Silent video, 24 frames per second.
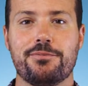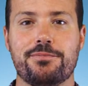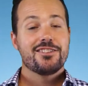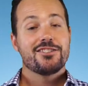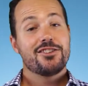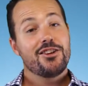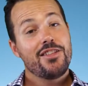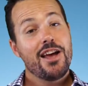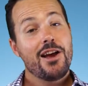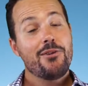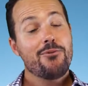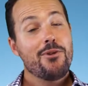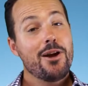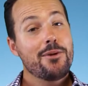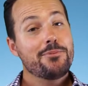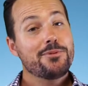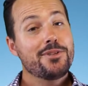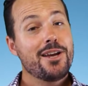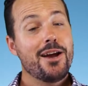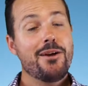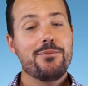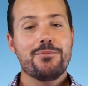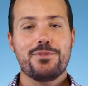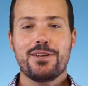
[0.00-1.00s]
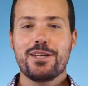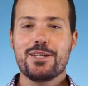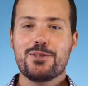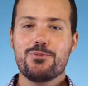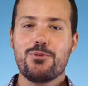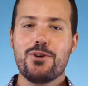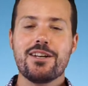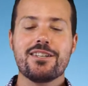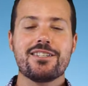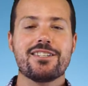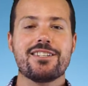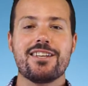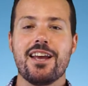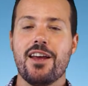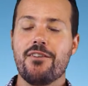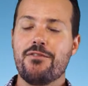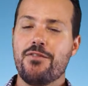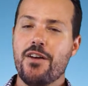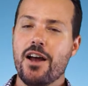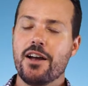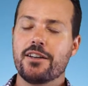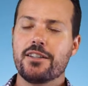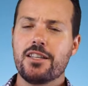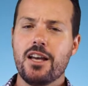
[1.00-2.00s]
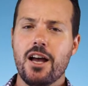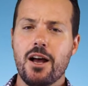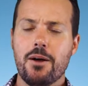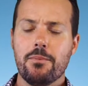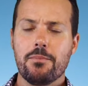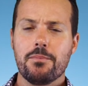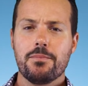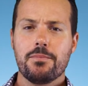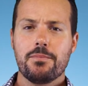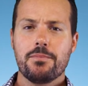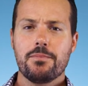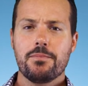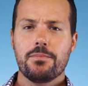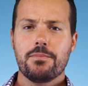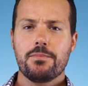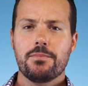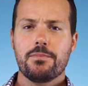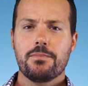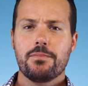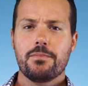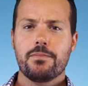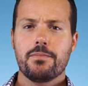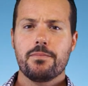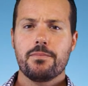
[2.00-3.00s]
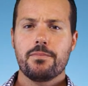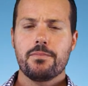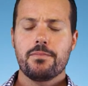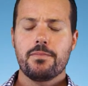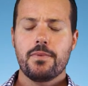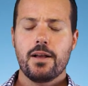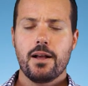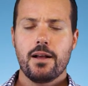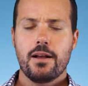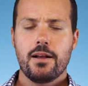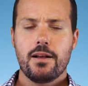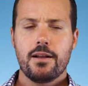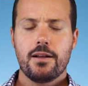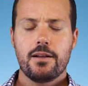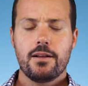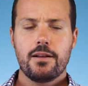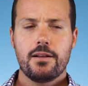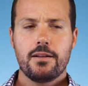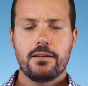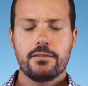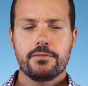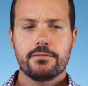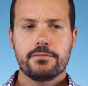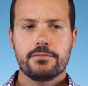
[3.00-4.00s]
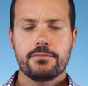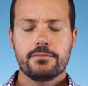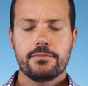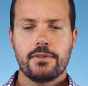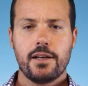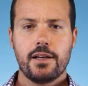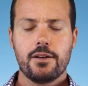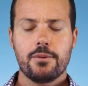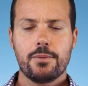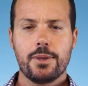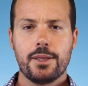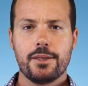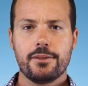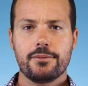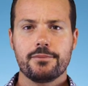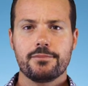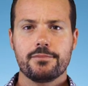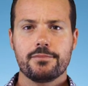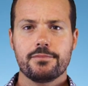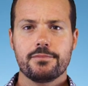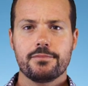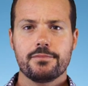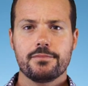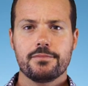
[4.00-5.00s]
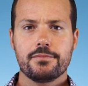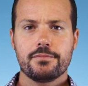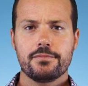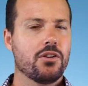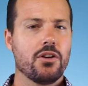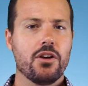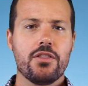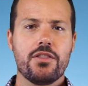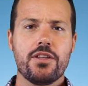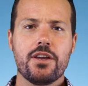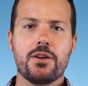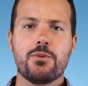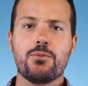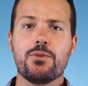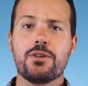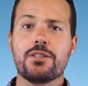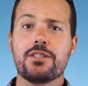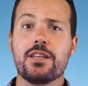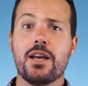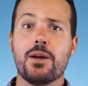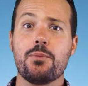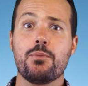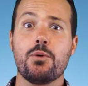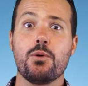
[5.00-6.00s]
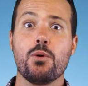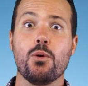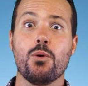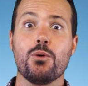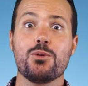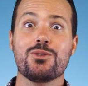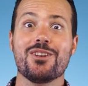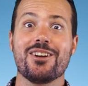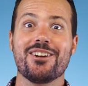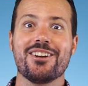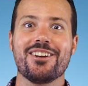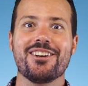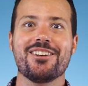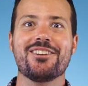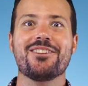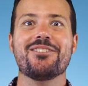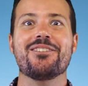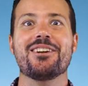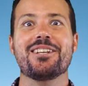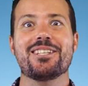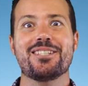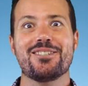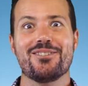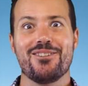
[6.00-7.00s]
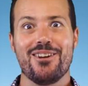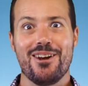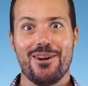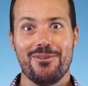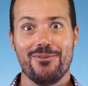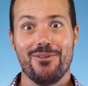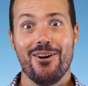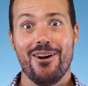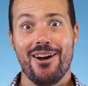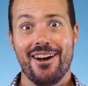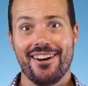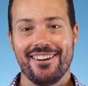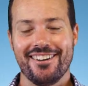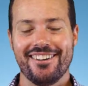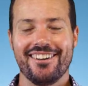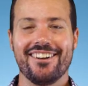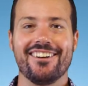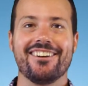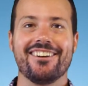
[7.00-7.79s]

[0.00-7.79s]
So that wraps up this week's Get Fact Up. Uh, hang on a minute. No, I think we said we were also going to do Instagram, right?